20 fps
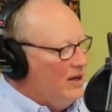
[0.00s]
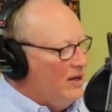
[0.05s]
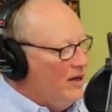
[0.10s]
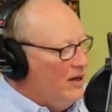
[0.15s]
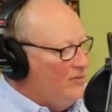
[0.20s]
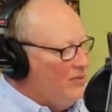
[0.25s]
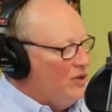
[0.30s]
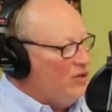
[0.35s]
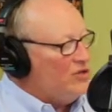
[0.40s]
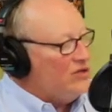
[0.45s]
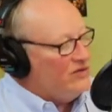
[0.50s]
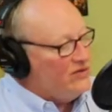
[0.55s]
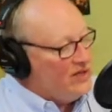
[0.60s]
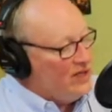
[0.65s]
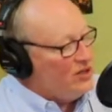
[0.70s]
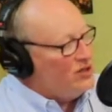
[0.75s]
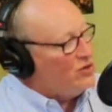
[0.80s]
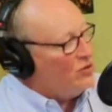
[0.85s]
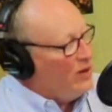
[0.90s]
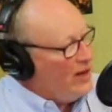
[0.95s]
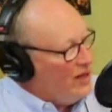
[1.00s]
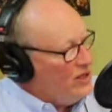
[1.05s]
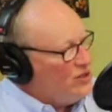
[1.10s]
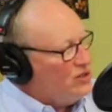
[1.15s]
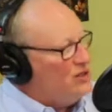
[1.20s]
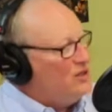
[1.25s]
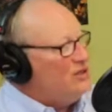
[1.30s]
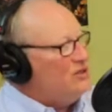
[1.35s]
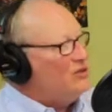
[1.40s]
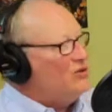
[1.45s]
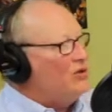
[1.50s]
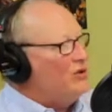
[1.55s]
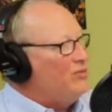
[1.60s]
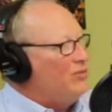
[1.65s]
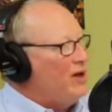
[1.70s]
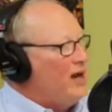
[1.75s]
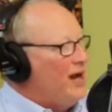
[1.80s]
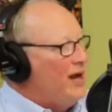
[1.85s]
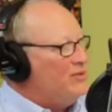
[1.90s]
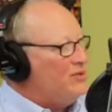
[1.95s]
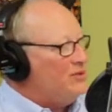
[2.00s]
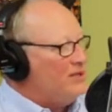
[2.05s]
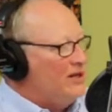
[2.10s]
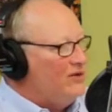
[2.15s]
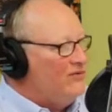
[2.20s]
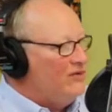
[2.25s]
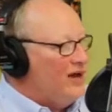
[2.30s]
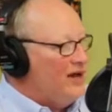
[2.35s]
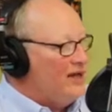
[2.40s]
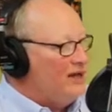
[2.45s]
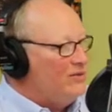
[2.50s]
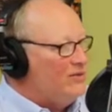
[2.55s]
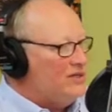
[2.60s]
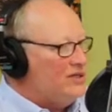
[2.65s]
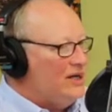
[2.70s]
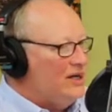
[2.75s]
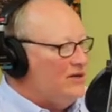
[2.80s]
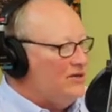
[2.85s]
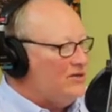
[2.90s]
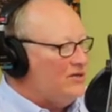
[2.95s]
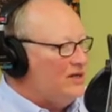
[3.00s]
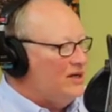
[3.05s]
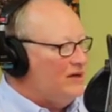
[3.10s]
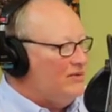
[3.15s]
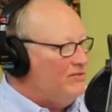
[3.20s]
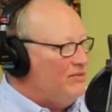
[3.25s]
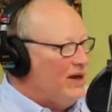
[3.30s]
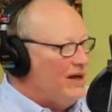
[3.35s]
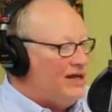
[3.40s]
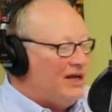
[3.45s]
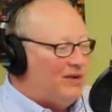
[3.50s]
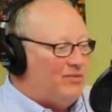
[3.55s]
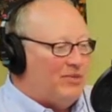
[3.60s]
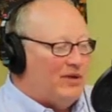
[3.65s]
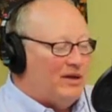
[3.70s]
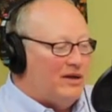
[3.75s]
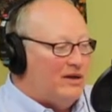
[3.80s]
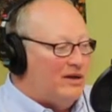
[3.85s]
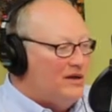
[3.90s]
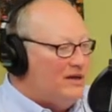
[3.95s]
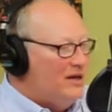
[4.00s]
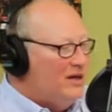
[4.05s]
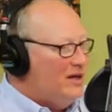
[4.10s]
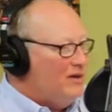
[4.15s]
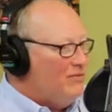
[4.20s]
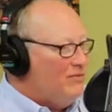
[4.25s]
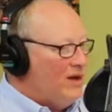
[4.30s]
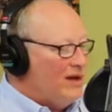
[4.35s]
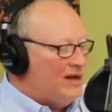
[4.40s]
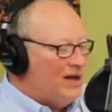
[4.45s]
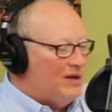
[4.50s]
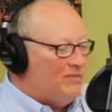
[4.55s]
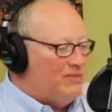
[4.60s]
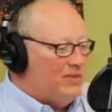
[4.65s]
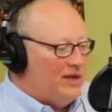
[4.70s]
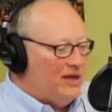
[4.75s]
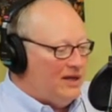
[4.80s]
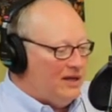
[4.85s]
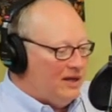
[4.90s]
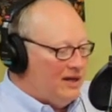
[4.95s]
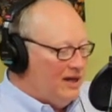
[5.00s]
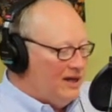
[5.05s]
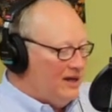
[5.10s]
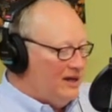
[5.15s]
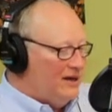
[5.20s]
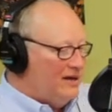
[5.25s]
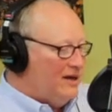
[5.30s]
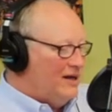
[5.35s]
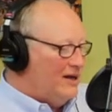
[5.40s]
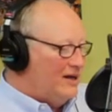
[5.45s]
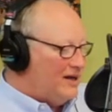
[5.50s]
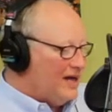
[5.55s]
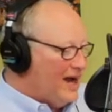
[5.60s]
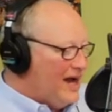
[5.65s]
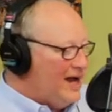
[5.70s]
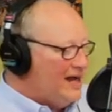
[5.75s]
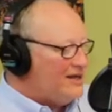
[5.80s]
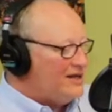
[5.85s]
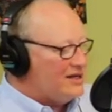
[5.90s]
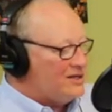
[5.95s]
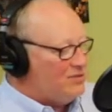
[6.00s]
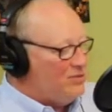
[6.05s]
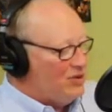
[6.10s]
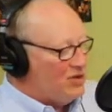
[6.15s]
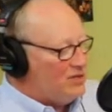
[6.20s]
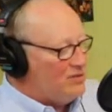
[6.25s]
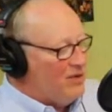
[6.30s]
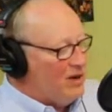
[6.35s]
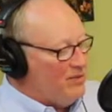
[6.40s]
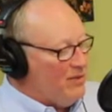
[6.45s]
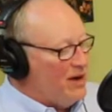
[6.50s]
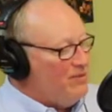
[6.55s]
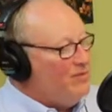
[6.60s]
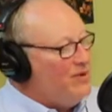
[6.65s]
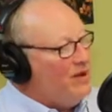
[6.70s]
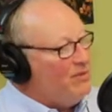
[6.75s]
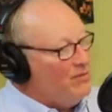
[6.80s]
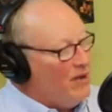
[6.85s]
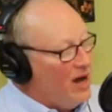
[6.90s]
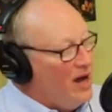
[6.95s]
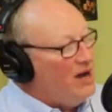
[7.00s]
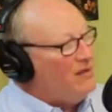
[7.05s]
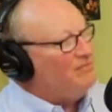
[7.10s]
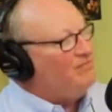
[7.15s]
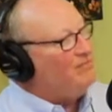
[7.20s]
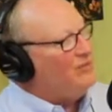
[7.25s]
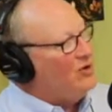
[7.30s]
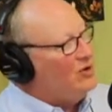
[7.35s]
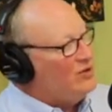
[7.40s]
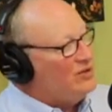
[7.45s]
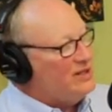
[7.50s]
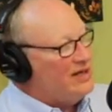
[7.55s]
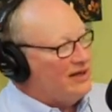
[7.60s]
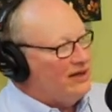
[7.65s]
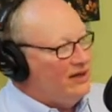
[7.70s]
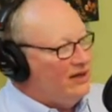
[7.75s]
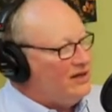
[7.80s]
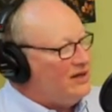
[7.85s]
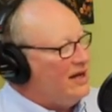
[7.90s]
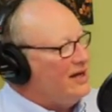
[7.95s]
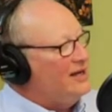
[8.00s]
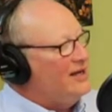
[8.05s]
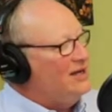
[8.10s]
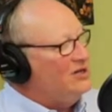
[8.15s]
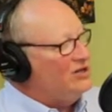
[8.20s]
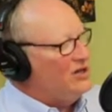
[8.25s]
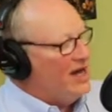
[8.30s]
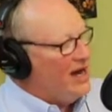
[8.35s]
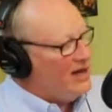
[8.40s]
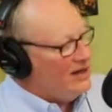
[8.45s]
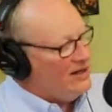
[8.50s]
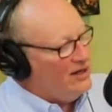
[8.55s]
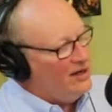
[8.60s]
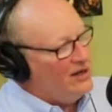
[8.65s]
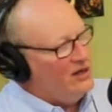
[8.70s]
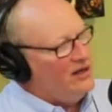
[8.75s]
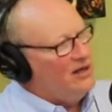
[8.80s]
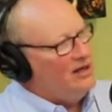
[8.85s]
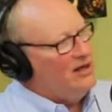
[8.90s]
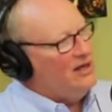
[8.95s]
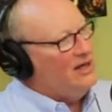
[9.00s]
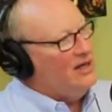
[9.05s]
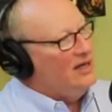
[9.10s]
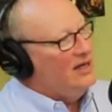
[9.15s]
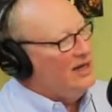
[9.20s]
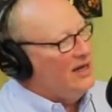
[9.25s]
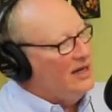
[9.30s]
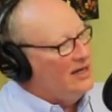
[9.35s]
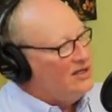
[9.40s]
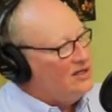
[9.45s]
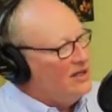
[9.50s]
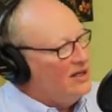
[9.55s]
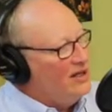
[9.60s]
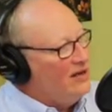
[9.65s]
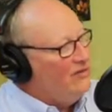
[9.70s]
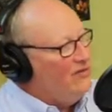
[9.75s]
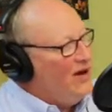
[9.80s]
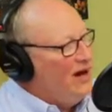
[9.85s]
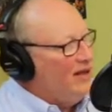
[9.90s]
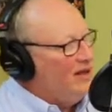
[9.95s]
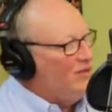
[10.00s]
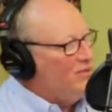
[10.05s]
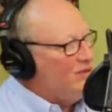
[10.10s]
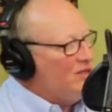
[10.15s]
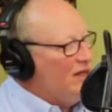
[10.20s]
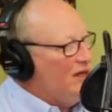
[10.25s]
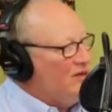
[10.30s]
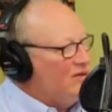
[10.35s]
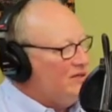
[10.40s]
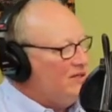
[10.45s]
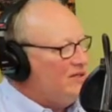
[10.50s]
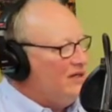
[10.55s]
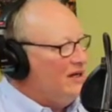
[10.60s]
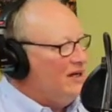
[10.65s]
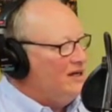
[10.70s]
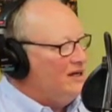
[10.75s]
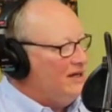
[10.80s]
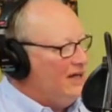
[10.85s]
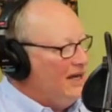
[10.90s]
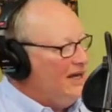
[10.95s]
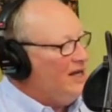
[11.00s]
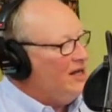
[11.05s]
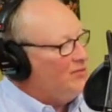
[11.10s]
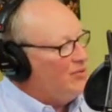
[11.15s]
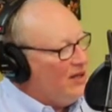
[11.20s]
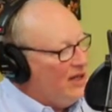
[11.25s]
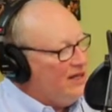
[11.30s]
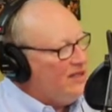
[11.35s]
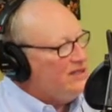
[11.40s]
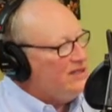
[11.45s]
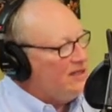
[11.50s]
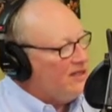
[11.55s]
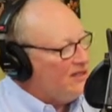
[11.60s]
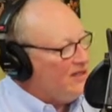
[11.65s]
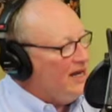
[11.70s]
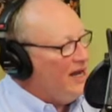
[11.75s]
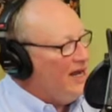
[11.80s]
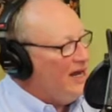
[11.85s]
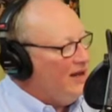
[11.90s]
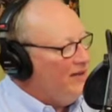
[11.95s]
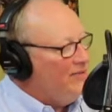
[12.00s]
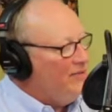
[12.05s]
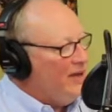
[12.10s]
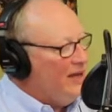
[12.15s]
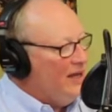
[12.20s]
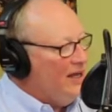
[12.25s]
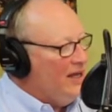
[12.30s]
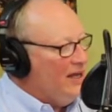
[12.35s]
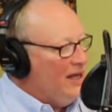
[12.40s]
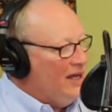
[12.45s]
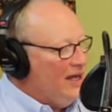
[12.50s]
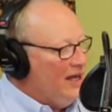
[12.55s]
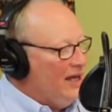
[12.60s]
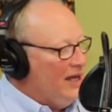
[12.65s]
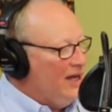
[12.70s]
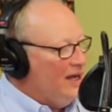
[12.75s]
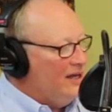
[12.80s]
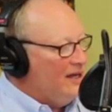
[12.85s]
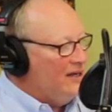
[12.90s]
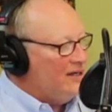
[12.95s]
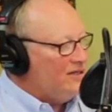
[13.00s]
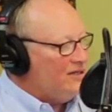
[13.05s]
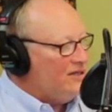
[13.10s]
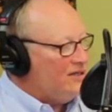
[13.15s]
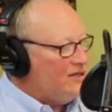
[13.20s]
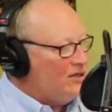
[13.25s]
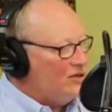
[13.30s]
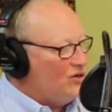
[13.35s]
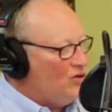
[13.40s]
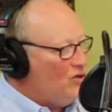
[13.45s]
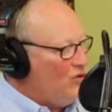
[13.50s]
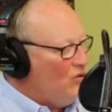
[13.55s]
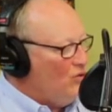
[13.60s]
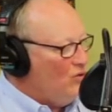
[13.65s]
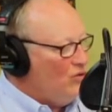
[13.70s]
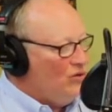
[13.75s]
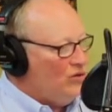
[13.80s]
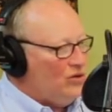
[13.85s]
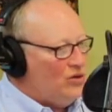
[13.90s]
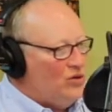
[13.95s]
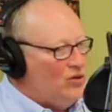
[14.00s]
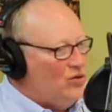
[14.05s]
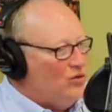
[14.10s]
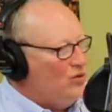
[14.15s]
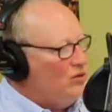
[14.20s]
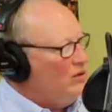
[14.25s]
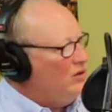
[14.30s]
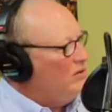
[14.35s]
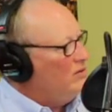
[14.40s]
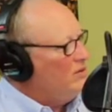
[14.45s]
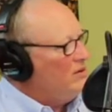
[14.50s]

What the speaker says: abusive situations, or perhaps they find themselves might not be a guy that's pushed them out. Might be a mom who said, "Look, I need you out of here," and so they find themselves needing a place to stay. And it's just a cool